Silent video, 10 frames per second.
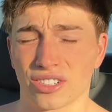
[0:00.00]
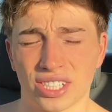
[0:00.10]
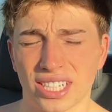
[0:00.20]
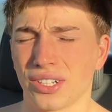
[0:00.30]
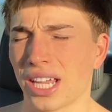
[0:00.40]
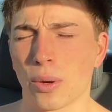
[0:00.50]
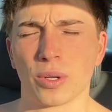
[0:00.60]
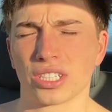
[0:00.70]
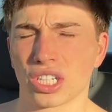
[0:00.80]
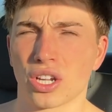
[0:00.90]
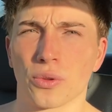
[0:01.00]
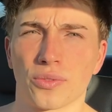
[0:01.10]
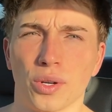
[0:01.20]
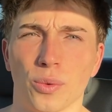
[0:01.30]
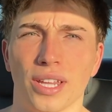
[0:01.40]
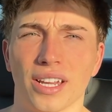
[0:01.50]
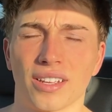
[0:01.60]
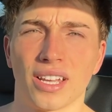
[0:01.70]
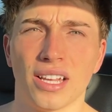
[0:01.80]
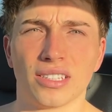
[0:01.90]
you're still not willing to go through with it,
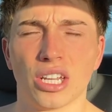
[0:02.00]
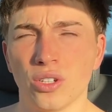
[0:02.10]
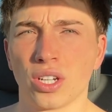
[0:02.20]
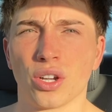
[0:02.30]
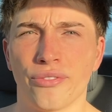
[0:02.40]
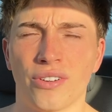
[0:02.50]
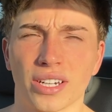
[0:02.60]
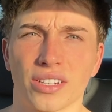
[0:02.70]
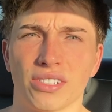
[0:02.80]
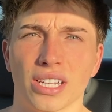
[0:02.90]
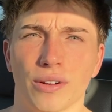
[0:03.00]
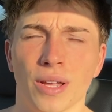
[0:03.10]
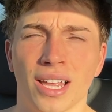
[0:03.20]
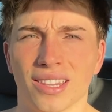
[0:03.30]
then you can go fuck yourself.